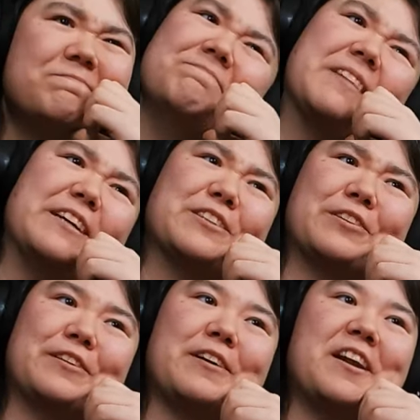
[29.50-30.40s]
You guys
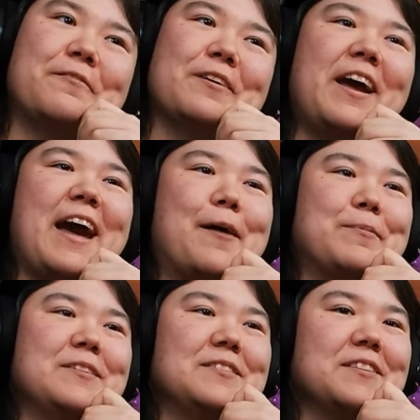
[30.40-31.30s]
are running? What
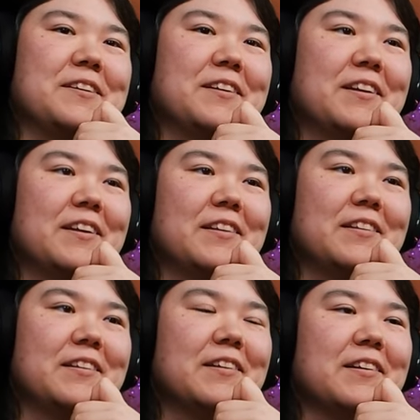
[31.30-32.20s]
happens?
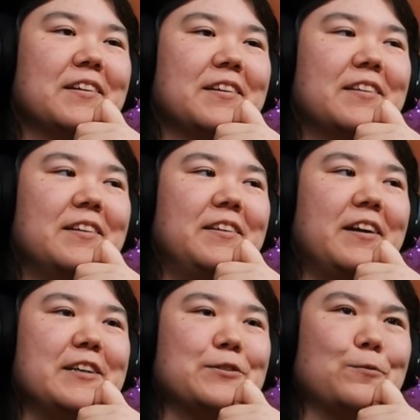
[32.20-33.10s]
And you
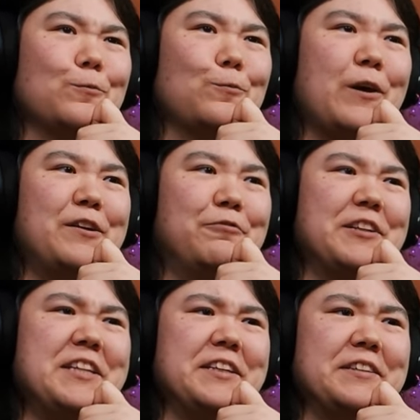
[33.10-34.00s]
guys are
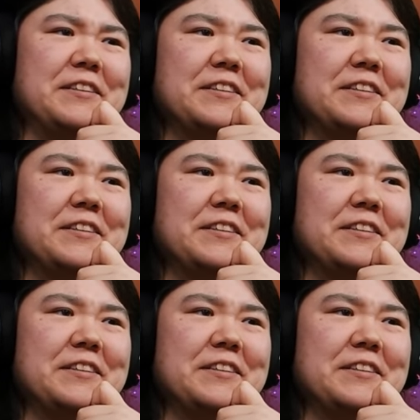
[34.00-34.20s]
fleeing.